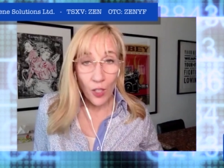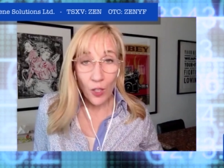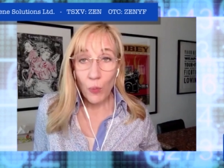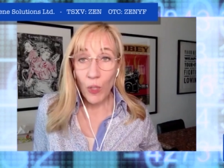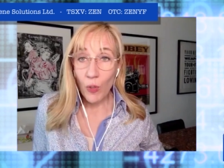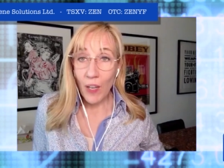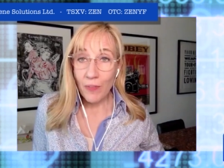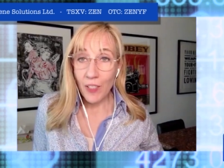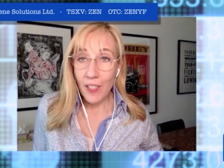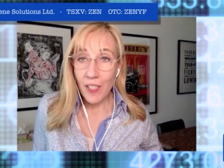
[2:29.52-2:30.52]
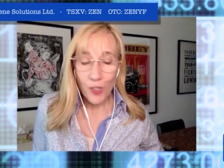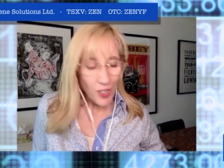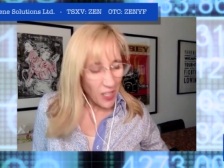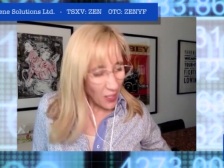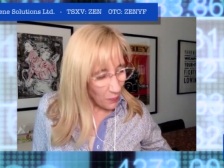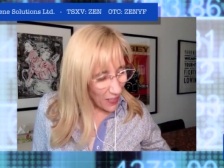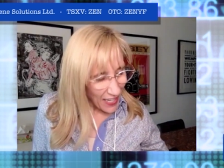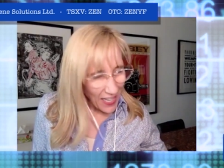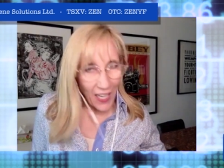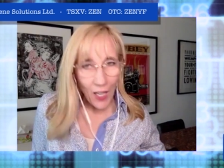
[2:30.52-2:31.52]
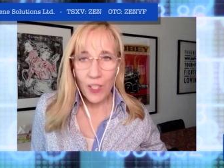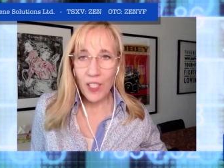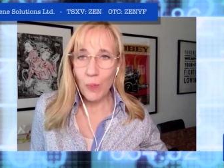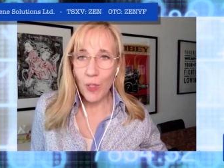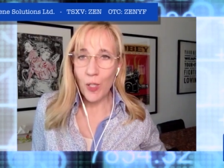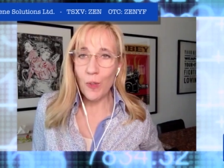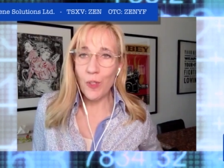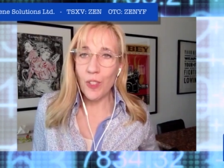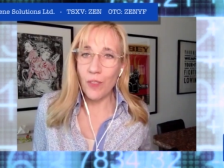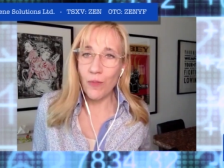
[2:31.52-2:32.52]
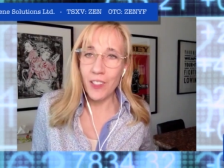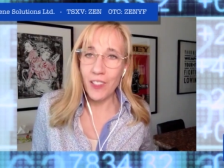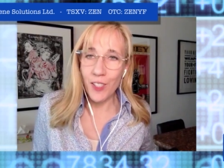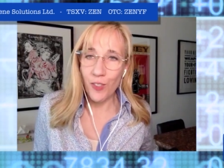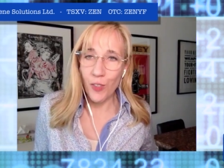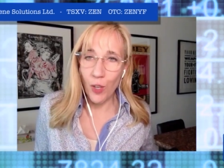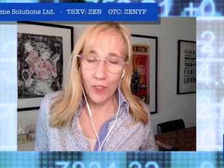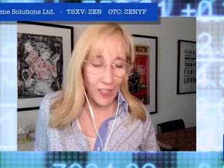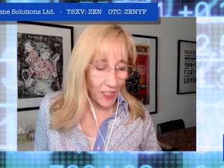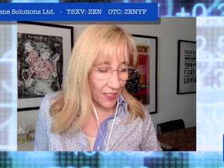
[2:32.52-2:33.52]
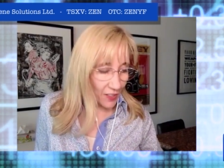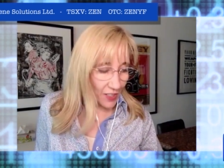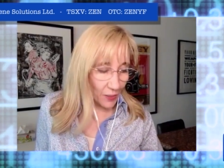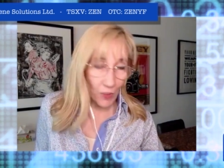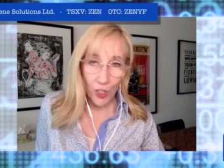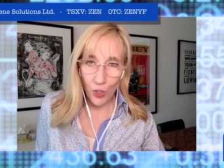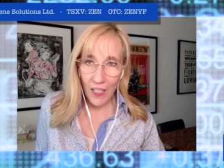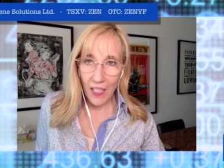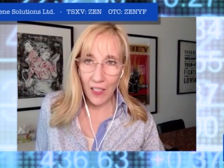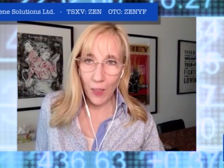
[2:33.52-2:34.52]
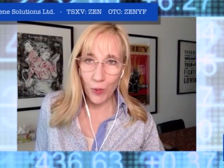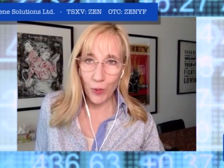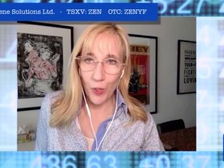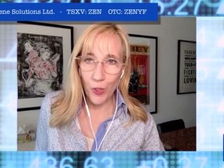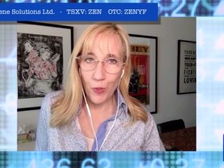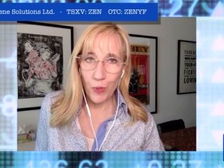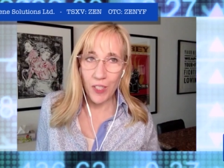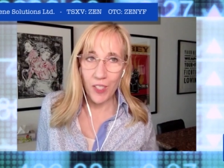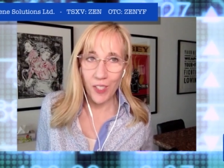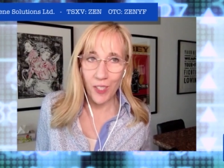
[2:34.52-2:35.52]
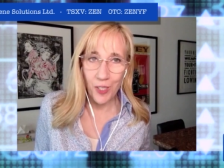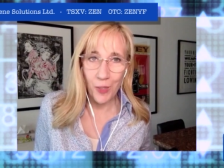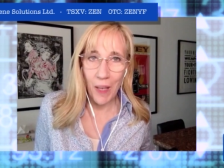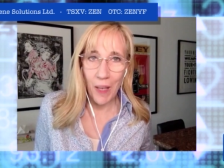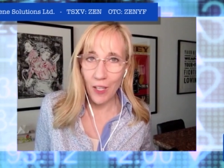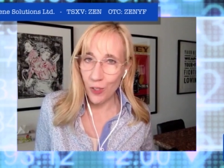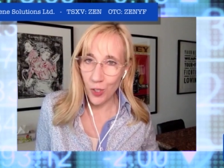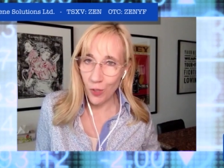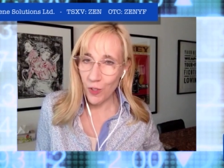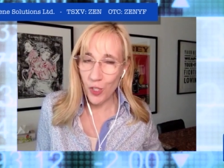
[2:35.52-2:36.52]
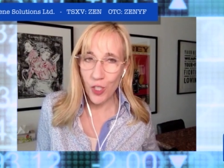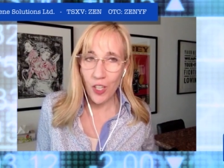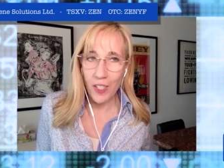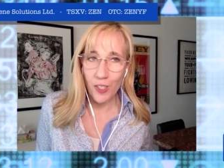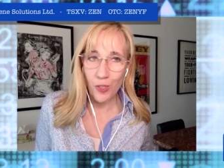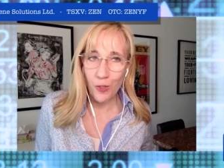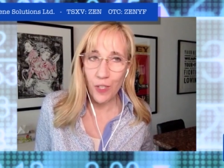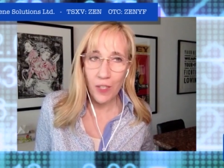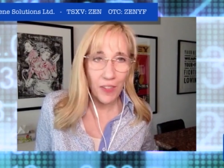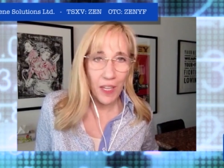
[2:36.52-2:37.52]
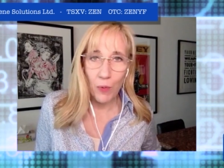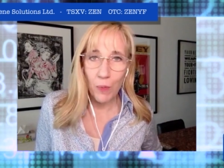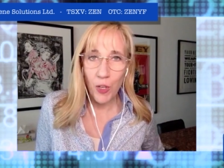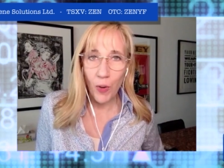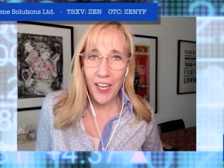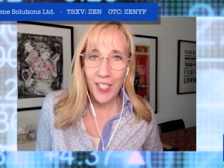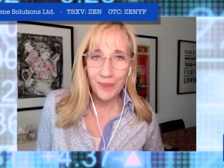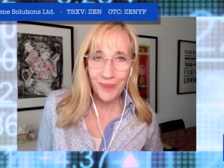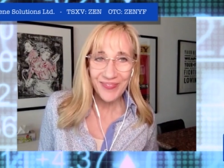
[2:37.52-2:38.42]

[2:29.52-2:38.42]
not only what graphene is, but how it can be used on the front lines of COVID nineteen, because you've had a couple of news releases on this matter. So if you just talk us through it, that would be great.